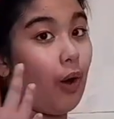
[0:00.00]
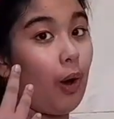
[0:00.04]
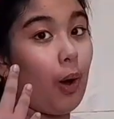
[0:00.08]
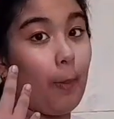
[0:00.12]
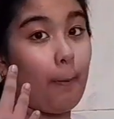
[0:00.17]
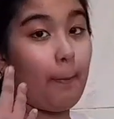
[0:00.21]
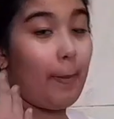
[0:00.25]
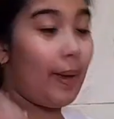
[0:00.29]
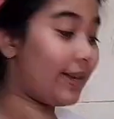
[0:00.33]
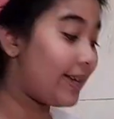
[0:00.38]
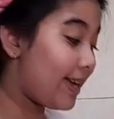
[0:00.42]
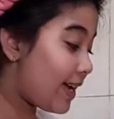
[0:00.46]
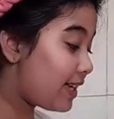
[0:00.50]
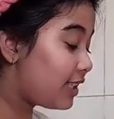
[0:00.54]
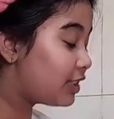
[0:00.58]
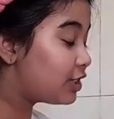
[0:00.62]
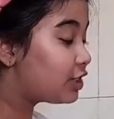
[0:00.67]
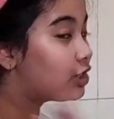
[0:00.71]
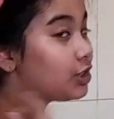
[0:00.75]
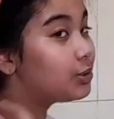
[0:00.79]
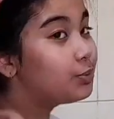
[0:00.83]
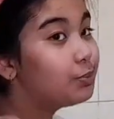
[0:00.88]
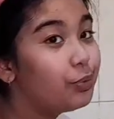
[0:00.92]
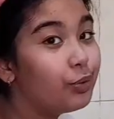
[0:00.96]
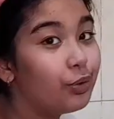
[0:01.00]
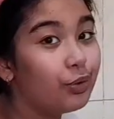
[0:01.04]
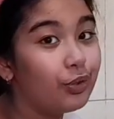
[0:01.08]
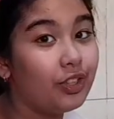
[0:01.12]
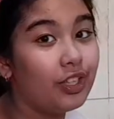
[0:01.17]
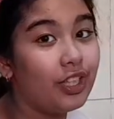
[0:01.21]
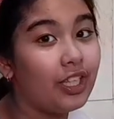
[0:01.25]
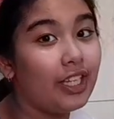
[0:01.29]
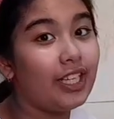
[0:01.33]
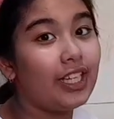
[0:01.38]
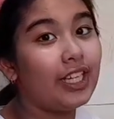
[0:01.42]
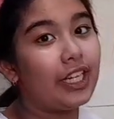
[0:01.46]
making a
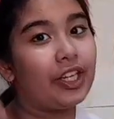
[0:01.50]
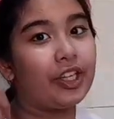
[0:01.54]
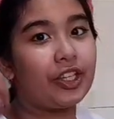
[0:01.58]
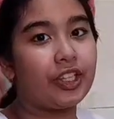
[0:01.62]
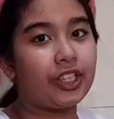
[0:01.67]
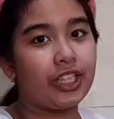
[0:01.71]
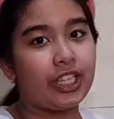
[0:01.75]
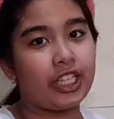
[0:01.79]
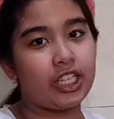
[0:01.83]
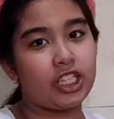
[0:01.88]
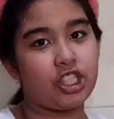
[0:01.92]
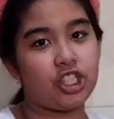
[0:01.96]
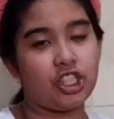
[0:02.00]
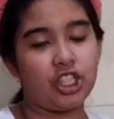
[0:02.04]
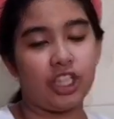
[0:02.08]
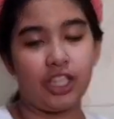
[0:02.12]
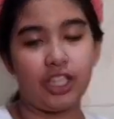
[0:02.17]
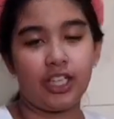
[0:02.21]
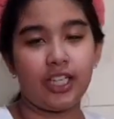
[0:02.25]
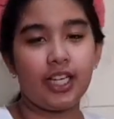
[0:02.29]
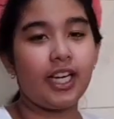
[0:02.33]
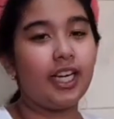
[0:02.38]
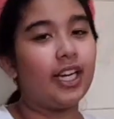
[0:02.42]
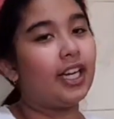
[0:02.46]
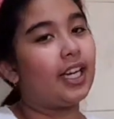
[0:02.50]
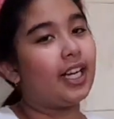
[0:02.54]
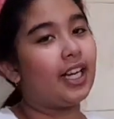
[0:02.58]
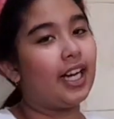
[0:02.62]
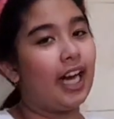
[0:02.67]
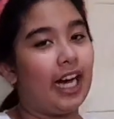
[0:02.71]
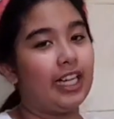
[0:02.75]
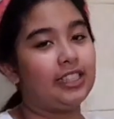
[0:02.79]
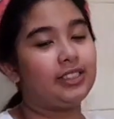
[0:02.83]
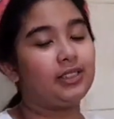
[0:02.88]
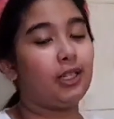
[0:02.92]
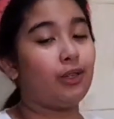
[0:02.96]
smoothie here in the kitchen.
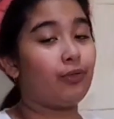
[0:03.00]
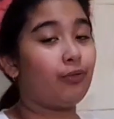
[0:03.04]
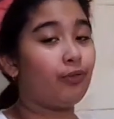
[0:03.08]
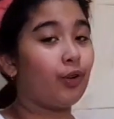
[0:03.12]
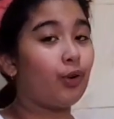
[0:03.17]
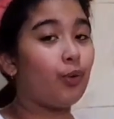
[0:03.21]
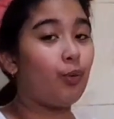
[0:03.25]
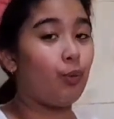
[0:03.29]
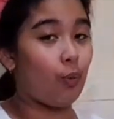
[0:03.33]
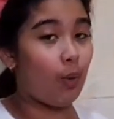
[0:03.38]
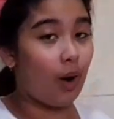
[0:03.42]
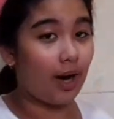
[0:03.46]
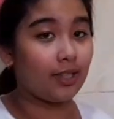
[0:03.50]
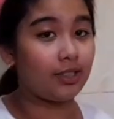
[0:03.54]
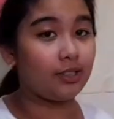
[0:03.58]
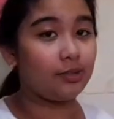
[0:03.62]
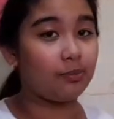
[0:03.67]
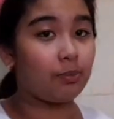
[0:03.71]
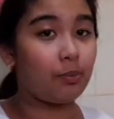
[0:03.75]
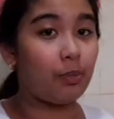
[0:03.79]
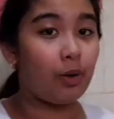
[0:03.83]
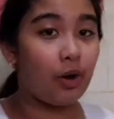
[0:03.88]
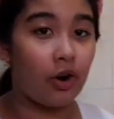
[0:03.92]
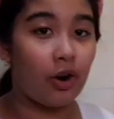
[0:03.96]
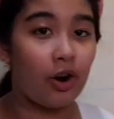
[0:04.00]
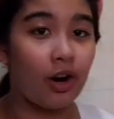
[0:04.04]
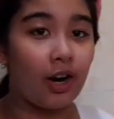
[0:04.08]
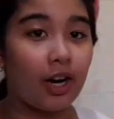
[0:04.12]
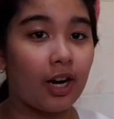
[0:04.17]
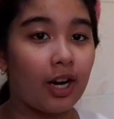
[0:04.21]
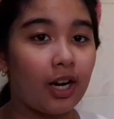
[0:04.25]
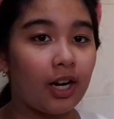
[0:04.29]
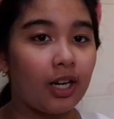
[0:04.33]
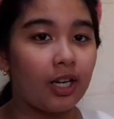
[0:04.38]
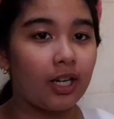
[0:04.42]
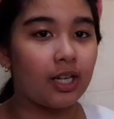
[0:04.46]
Guys, if you want
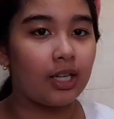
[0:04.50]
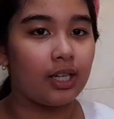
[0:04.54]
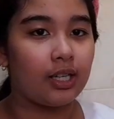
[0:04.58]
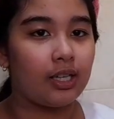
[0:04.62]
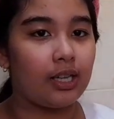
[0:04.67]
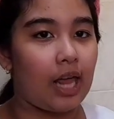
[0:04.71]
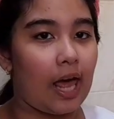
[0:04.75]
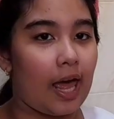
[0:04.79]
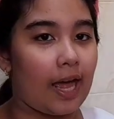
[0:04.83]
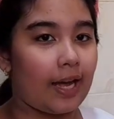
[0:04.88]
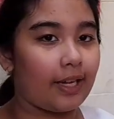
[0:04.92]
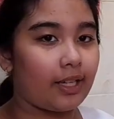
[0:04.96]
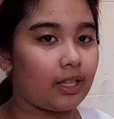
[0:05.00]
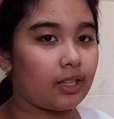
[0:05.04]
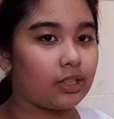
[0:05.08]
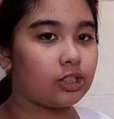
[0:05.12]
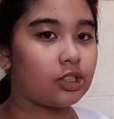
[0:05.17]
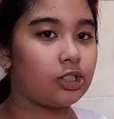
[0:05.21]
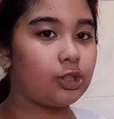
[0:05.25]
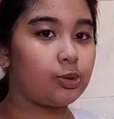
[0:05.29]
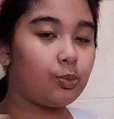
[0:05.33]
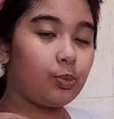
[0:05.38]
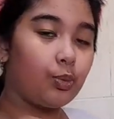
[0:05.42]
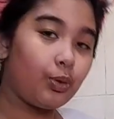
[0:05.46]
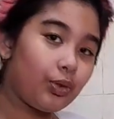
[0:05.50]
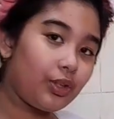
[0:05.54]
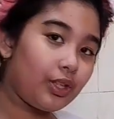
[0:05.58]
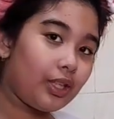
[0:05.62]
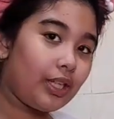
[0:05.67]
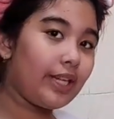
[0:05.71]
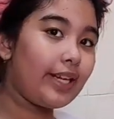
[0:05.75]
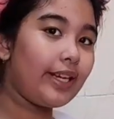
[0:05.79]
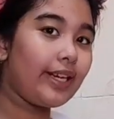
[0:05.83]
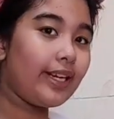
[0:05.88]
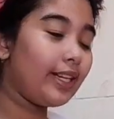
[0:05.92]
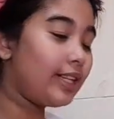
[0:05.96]
more like
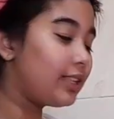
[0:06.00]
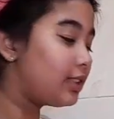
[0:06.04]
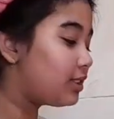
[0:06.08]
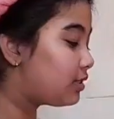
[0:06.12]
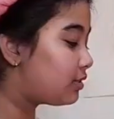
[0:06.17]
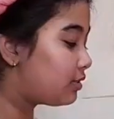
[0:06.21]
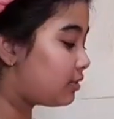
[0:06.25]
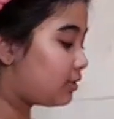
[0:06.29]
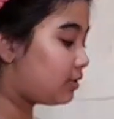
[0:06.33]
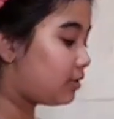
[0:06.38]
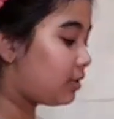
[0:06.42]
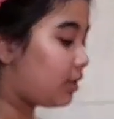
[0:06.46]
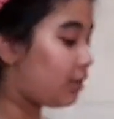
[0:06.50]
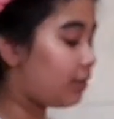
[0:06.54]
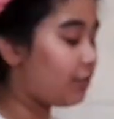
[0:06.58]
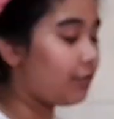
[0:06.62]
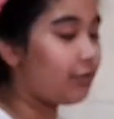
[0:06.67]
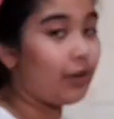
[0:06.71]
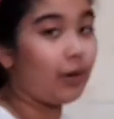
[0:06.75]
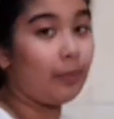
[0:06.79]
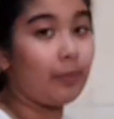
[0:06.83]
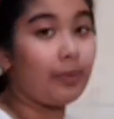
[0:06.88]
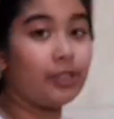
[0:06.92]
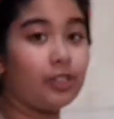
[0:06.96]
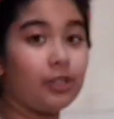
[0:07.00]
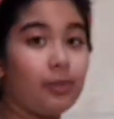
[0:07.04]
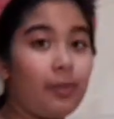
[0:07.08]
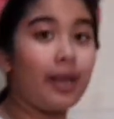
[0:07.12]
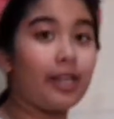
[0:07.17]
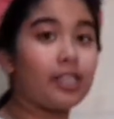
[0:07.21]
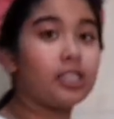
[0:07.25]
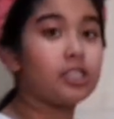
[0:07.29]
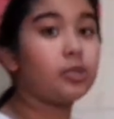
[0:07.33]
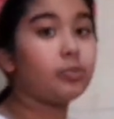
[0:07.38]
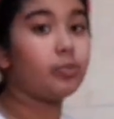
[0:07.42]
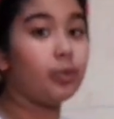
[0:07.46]
smoothie, for me to
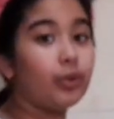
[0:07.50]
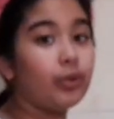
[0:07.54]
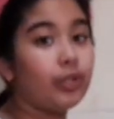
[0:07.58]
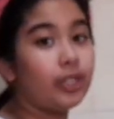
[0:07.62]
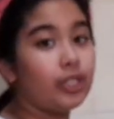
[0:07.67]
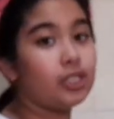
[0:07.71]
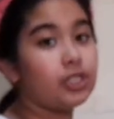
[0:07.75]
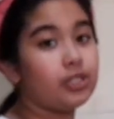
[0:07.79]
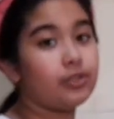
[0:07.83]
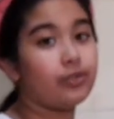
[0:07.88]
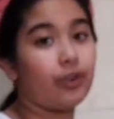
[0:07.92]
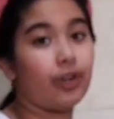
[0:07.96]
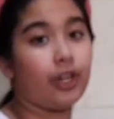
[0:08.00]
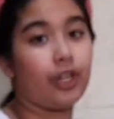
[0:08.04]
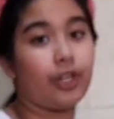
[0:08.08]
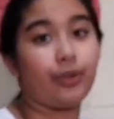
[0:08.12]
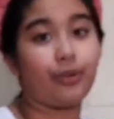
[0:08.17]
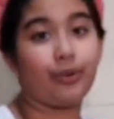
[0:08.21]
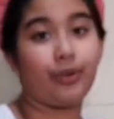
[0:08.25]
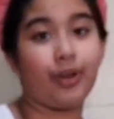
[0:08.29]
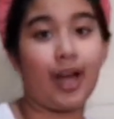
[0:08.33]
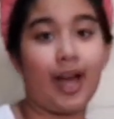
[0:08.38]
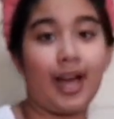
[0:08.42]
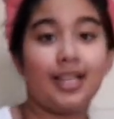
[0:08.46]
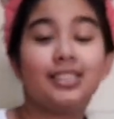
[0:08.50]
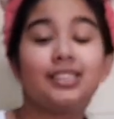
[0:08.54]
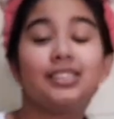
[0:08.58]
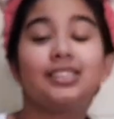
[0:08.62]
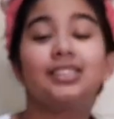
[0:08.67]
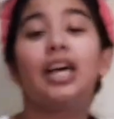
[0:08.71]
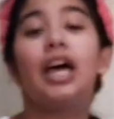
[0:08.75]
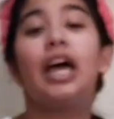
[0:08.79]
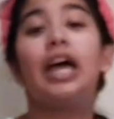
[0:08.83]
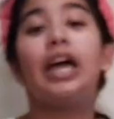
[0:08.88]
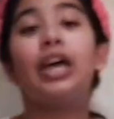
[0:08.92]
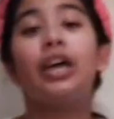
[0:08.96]
make smoothies for you
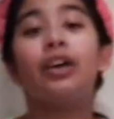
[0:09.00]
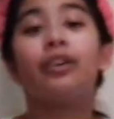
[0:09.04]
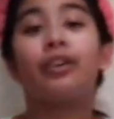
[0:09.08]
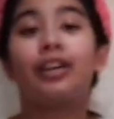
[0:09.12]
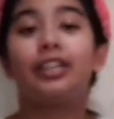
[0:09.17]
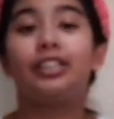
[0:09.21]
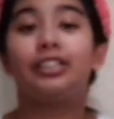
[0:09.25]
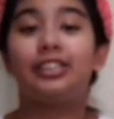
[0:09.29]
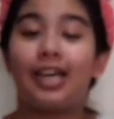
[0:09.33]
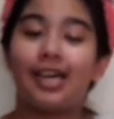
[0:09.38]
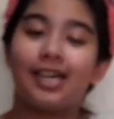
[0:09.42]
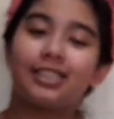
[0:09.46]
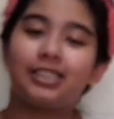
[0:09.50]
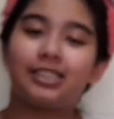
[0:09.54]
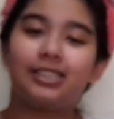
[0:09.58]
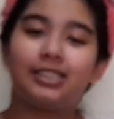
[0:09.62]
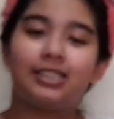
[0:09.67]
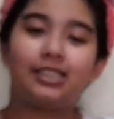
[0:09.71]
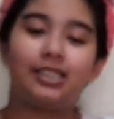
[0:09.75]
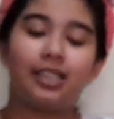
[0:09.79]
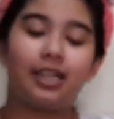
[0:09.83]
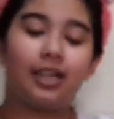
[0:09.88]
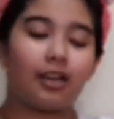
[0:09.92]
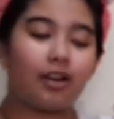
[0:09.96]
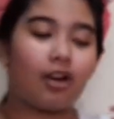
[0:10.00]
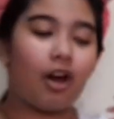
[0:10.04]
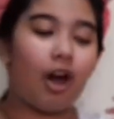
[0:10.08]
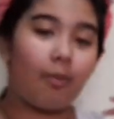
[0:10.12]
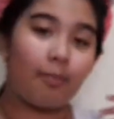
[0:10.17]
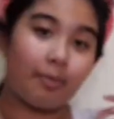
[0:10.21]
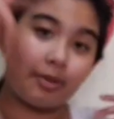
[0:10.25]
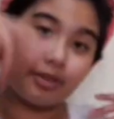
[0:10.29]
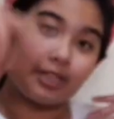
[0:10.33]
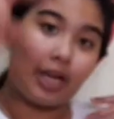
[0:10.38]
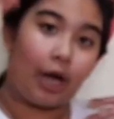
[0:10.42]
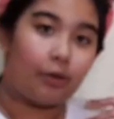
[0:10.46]
guys, you can just
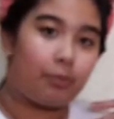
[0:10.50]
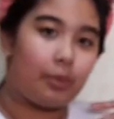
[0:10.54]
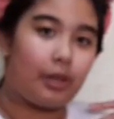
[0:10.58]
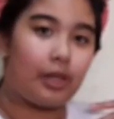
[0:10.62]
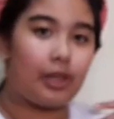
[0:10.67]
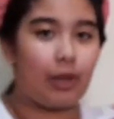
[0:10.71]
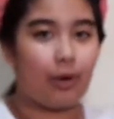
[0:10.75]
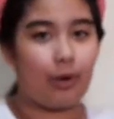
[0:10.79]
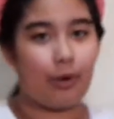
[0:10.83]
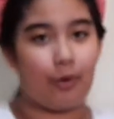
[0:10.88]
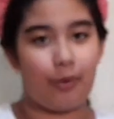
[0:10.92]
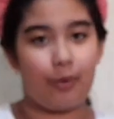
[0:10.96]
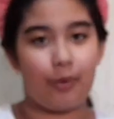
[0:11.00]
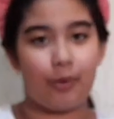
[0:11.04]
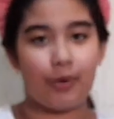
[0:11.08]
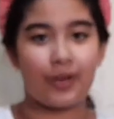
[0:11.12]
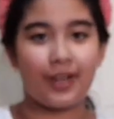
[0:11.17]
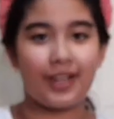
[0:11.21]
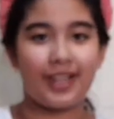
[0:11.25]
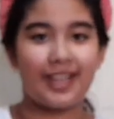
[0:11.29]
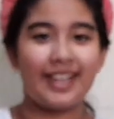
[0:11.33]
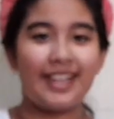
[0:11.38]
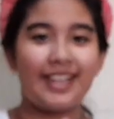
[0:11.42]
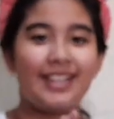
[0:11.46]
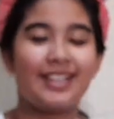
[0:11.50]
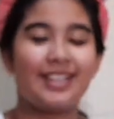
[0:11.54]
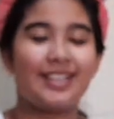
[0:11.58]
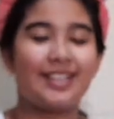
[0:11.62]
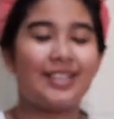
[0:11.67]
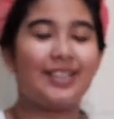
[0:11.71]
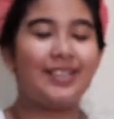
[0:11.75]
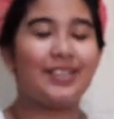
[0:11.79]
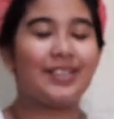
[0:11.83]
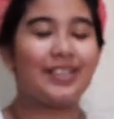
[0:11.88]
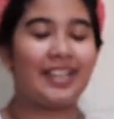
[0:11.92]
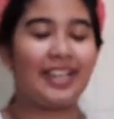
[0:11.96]
comment down below.
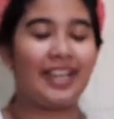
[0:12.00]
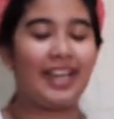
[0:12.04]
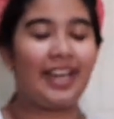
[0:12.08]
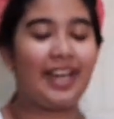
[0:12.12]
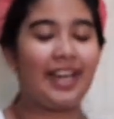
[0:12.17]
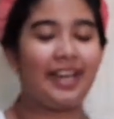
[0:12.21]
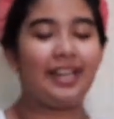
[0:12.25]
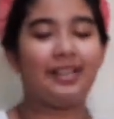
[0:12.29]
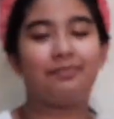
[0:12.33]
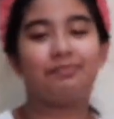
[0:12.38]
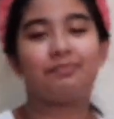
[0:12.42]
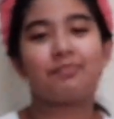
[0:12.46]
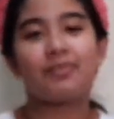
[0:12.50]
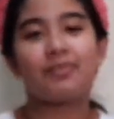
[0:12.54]
Okay.